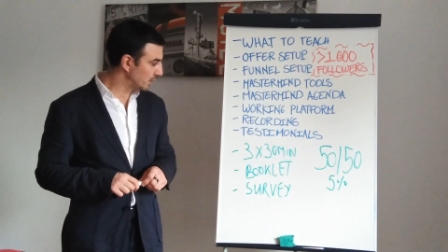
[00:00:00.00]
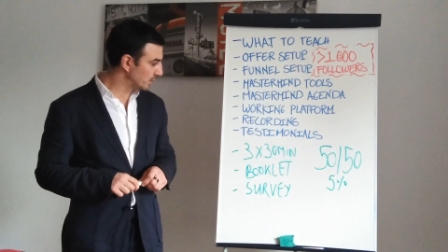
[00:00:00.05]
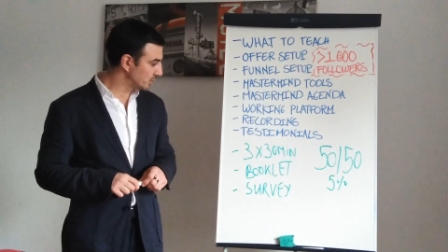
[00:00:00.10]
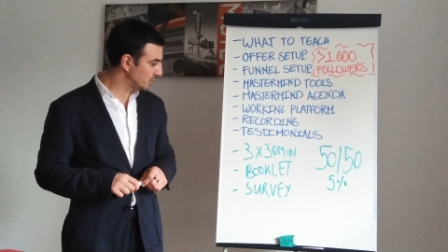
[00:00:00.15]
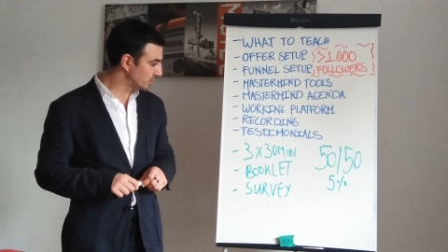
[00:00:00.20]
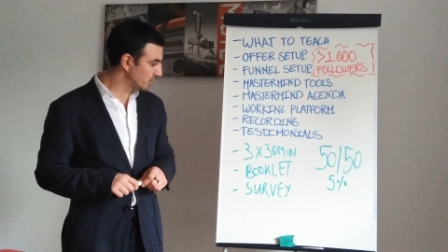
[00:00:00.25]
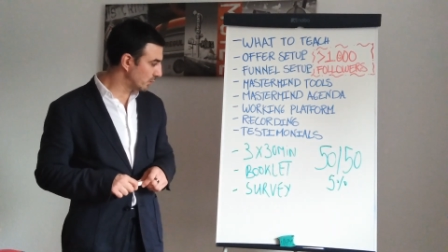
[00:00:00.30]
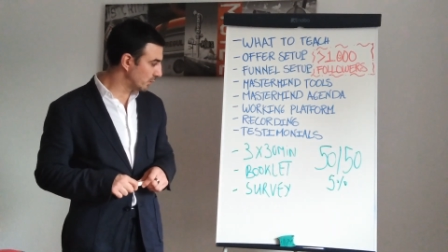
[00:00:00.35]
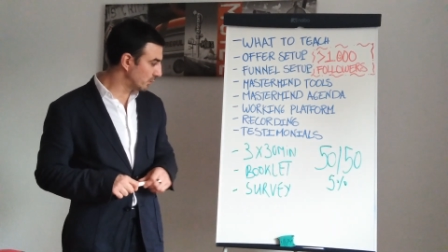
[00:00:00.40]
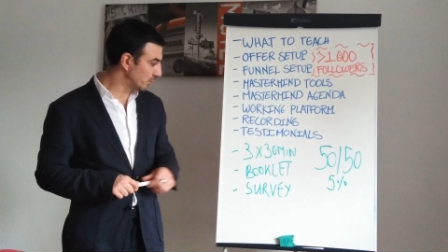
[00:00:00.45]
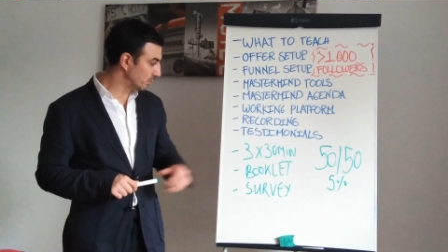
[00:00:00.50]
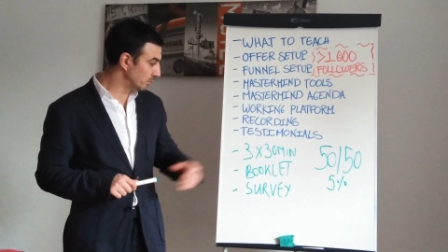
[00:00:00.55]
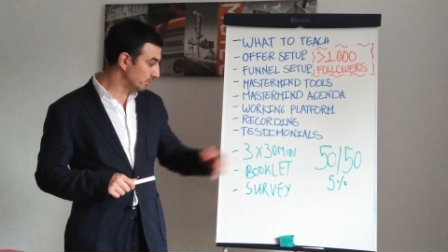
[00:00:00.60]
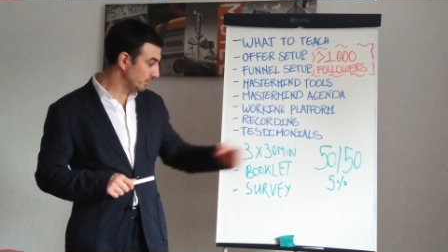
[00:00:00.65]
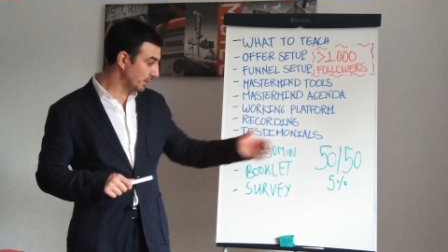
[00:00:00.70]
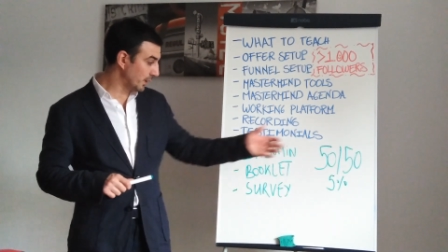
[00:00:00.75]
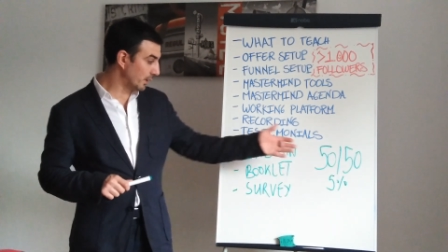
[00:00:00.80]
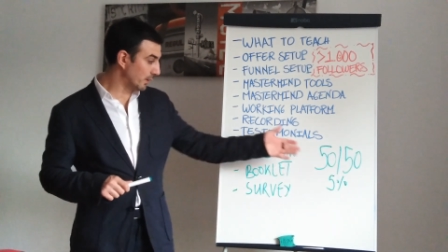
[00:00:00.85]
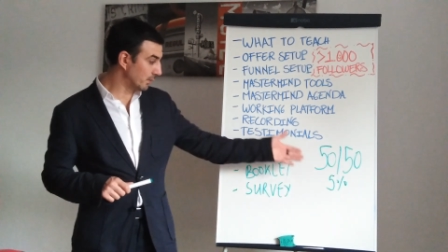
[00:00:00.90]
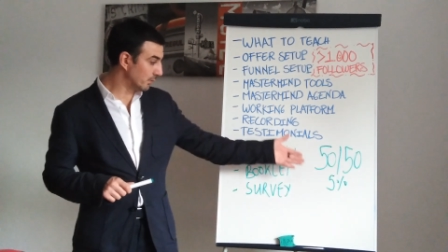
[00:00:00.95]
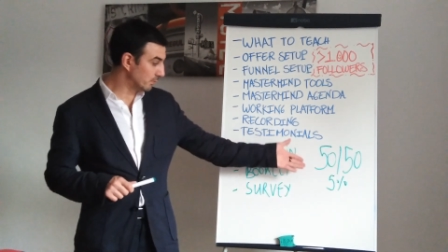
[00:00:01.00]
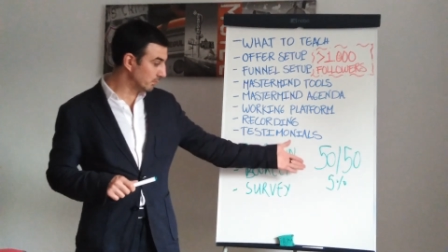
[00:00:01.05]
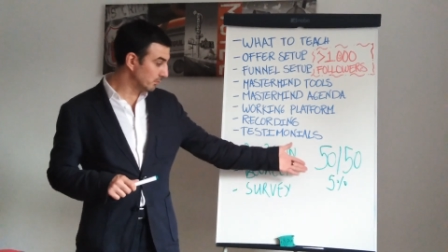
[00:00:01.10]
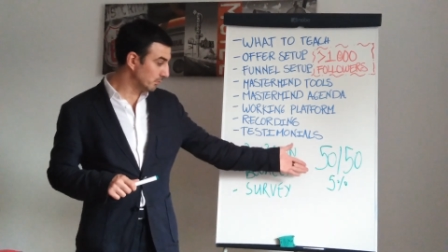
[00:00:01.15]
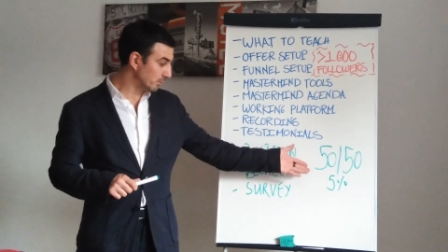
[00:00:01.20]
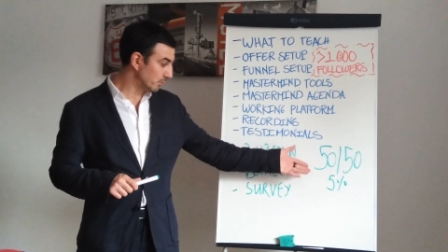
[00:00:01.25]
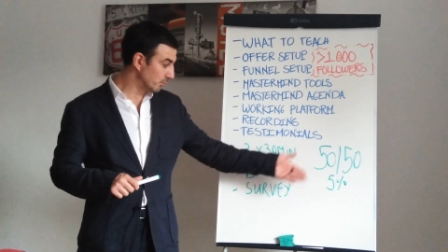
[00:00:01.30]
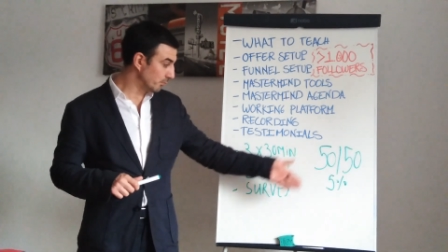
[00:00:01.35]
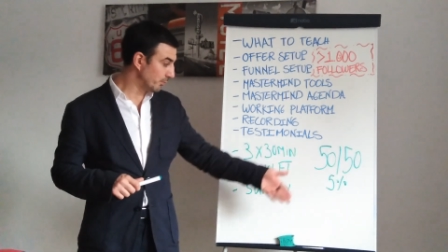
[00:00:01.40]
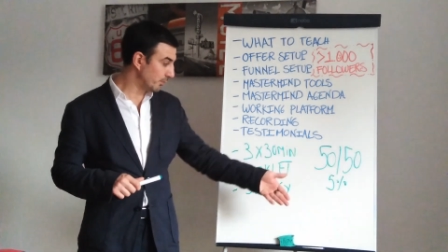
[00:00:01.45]
So yeah,
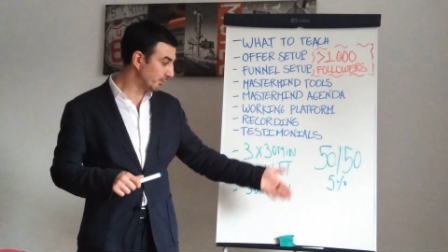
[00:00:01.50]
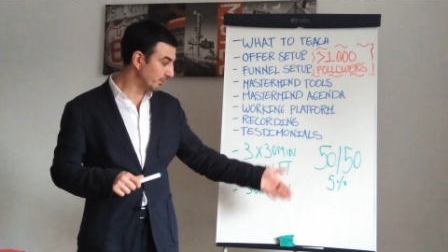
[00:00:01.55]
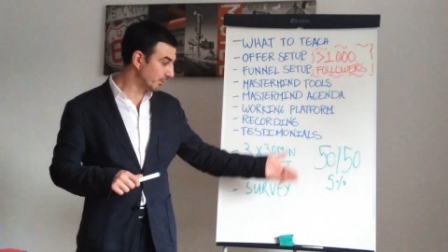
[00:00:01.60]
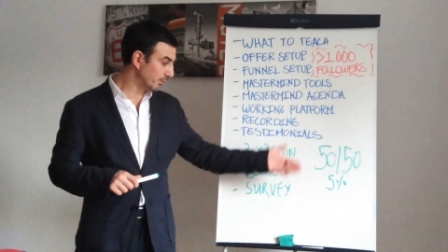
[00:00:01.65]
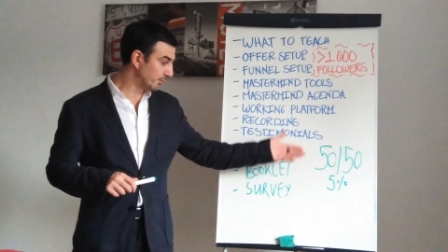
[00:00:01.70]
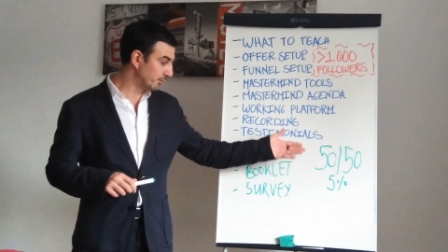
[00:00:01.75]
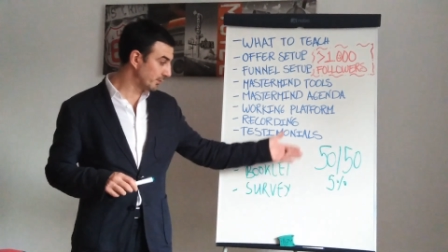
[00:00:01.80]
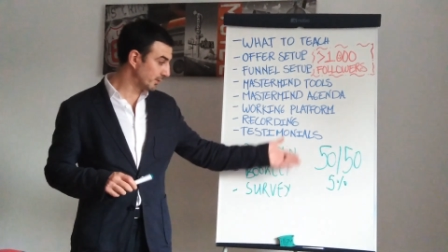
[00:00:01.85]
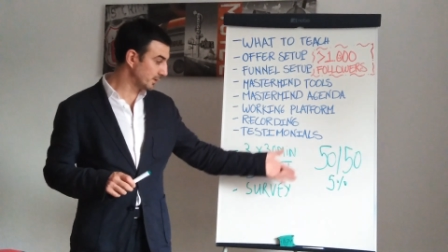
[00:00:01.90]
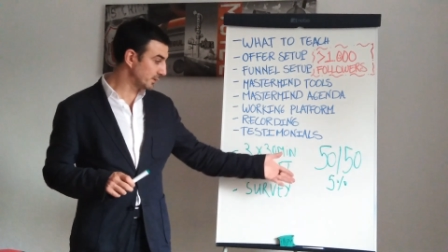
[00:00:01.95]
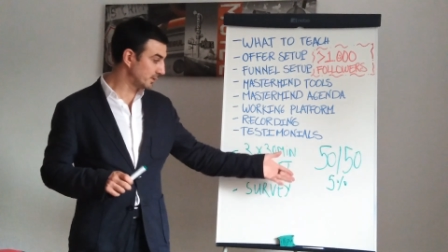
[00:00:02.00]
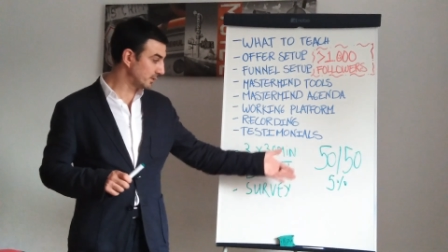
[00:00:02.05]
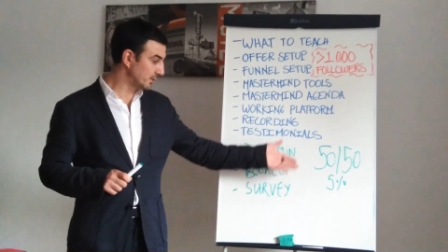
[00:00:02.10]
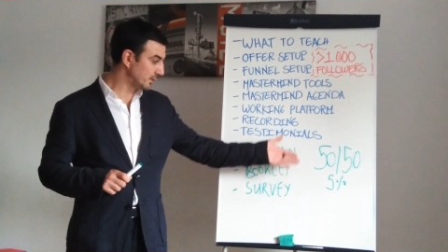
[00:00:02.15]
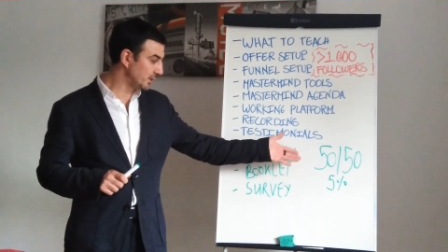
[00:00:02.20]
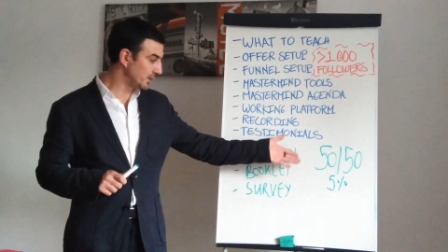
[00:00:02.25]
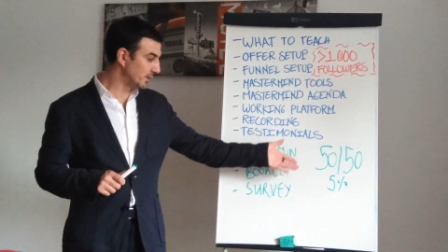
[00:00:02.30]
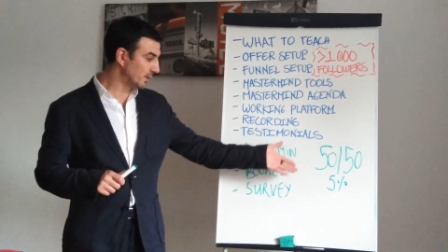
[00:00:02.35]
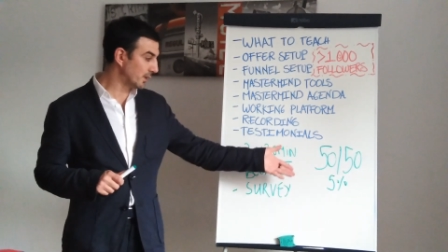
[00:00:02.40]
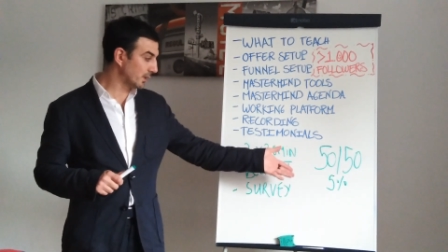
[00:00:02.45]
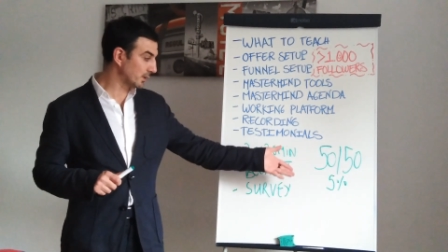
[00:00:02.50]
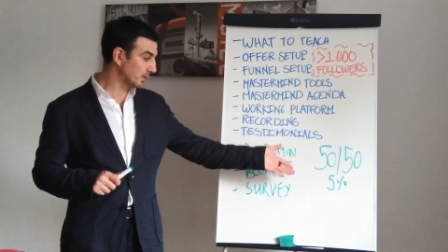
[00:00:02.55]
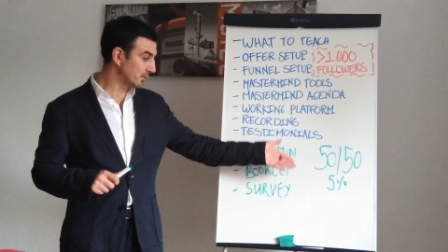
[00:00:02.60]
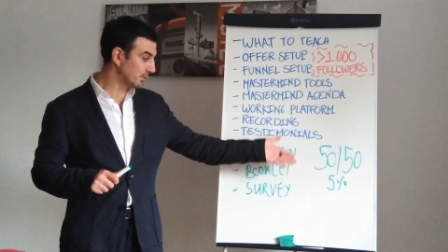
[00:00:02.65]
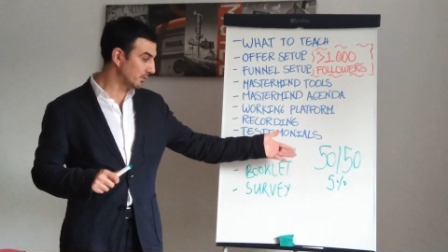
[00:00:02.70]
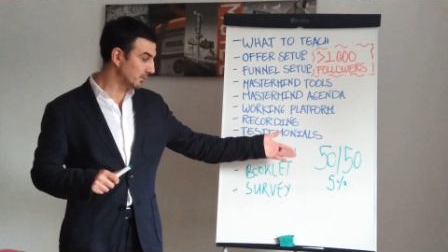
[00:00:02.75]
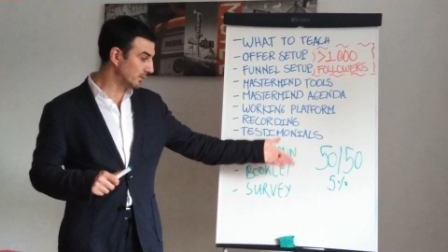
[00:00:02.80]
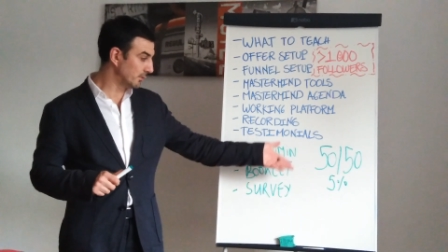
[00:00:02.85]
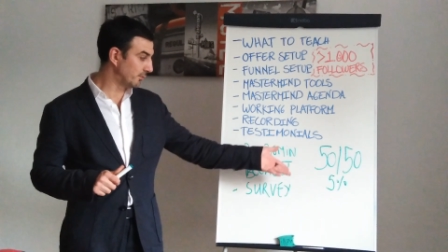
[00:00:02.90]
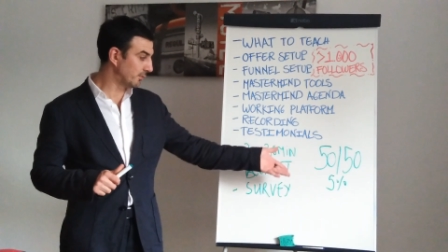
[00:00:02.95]
we will first deduct
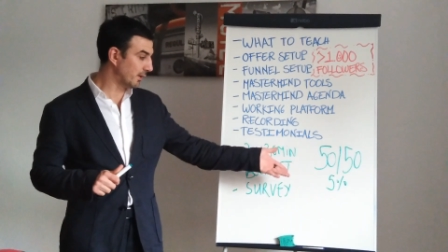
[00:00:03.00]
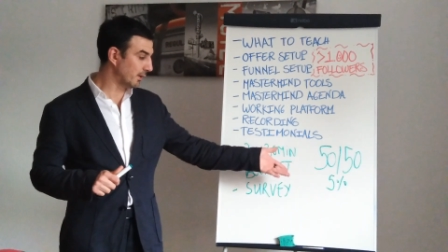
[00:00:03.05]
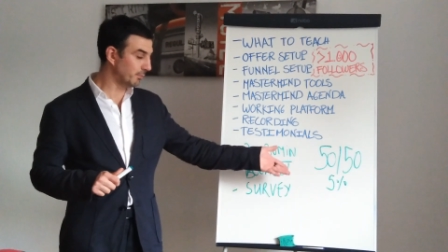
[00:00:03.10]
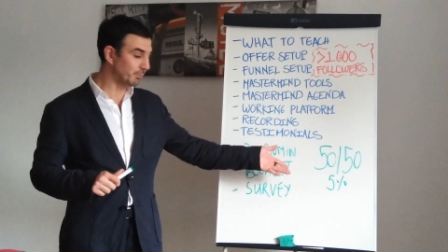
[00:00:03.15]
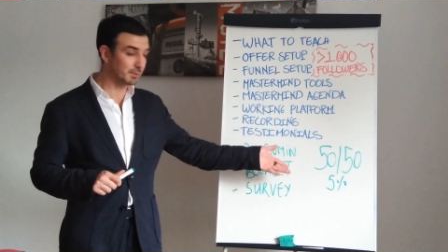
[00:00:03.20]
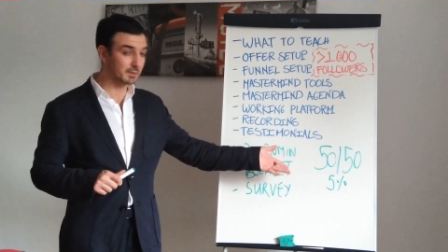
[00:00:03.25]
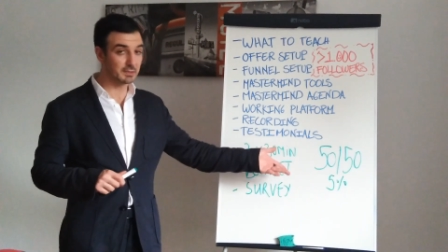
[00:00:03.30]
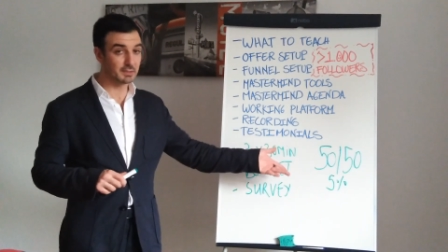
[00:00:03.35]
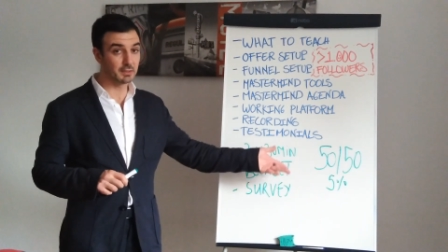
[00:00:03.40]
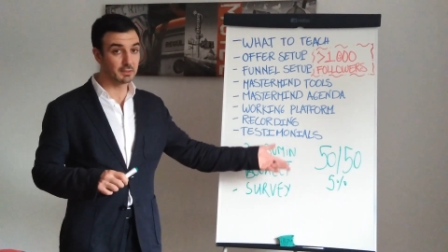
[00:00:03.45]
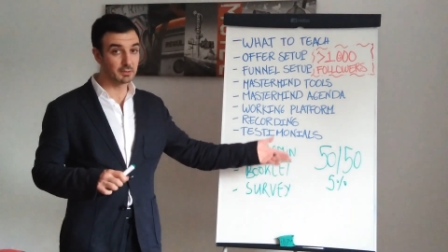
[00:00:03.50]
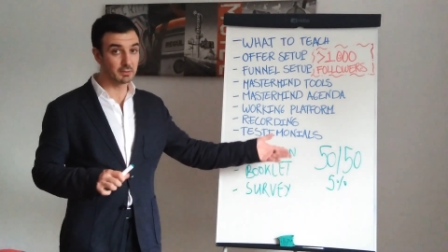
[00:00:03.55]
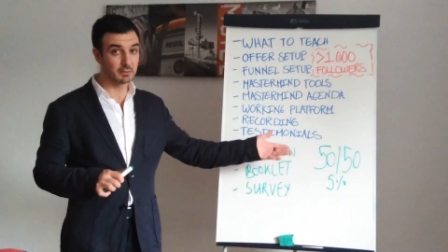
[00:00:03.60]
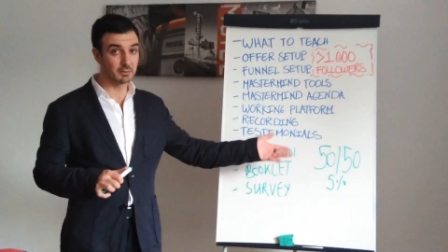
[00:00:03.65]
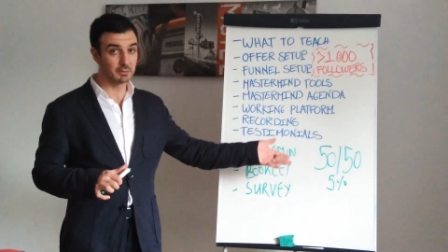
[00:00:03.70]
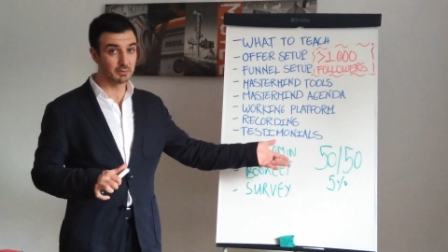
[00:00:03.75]
the 5%